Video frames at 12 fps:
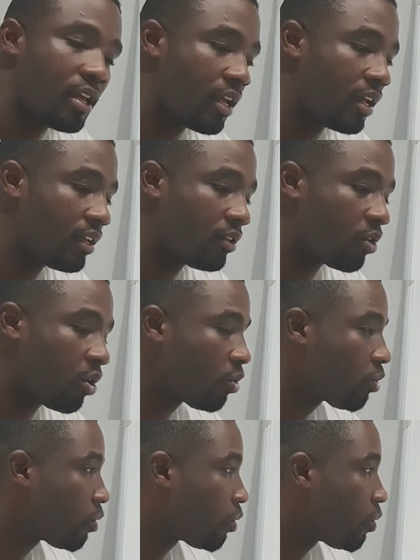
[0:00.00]
And
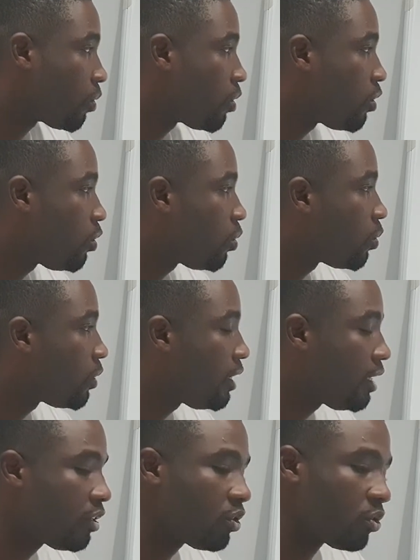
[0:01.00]
also you
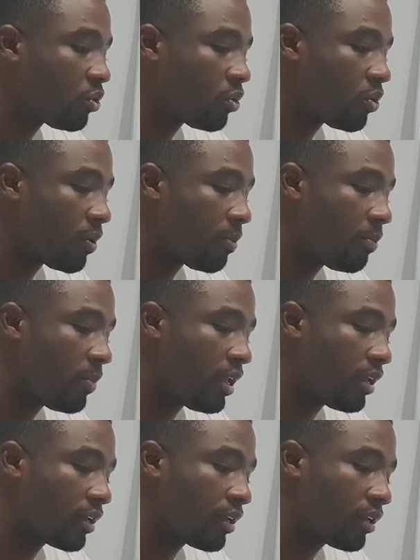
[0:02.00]
need to
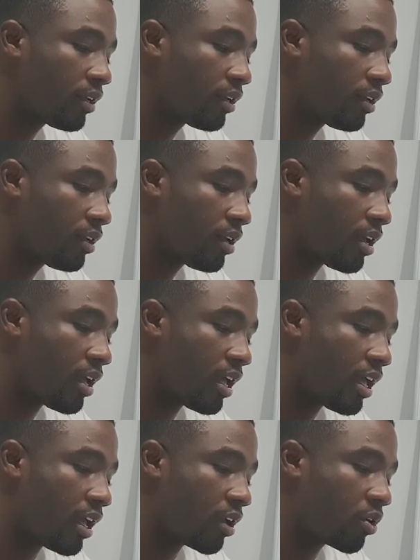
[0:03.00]
make
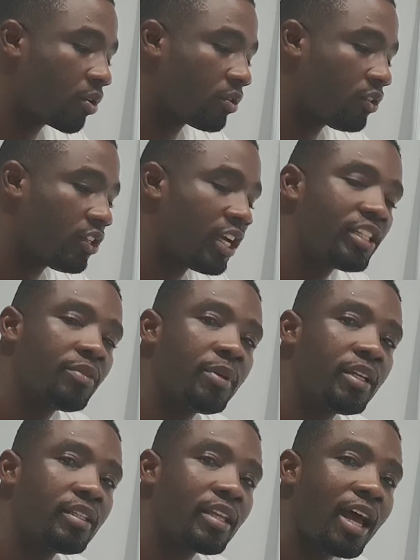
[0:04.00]
a
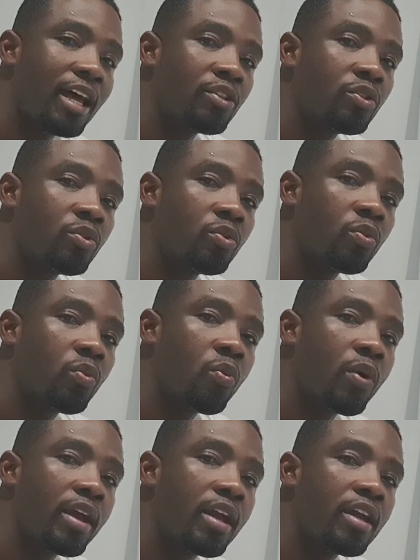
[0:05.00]
judgment as to
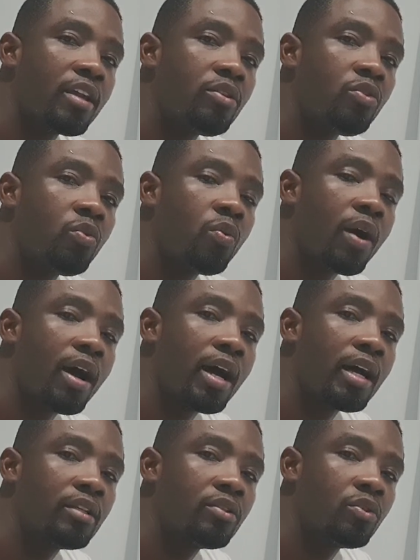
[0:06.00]
where you
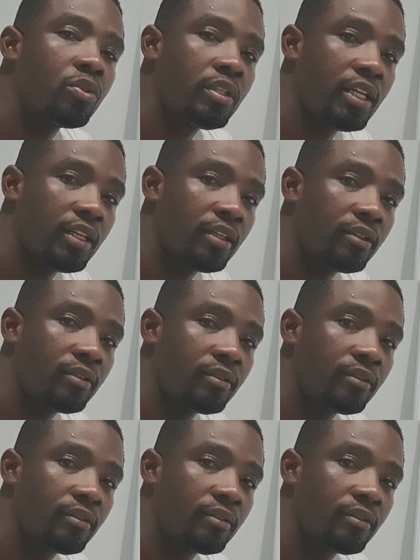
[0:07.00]
are today.